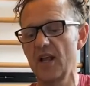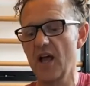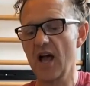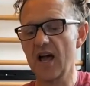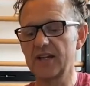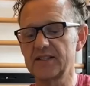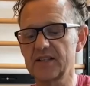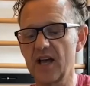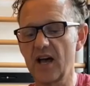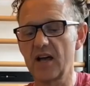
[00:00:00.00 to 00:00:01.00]
and
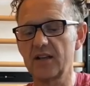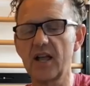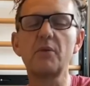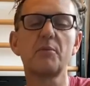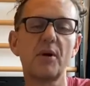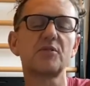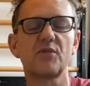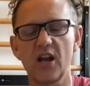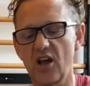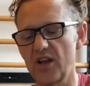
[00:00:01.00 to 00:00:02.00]
it'll help the bones
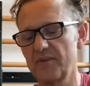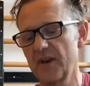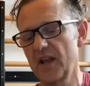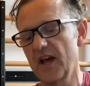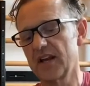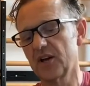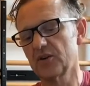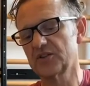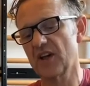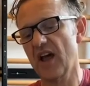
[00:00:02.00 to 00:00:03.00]
realign, and it will
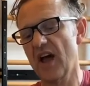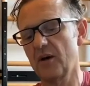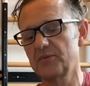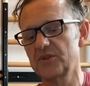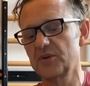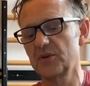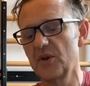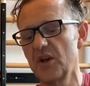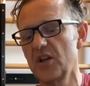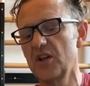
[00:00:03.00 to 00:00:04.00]
also help to,
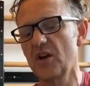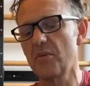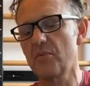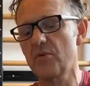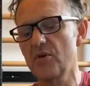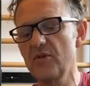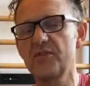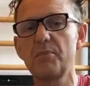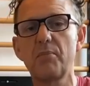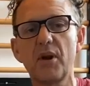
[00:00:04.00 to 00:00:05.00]
you know, improve
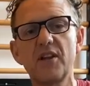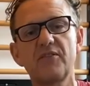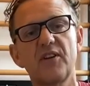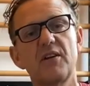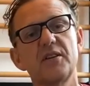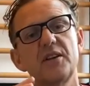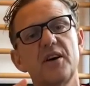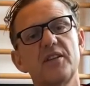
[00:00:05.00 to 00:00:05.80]
the blood flow and the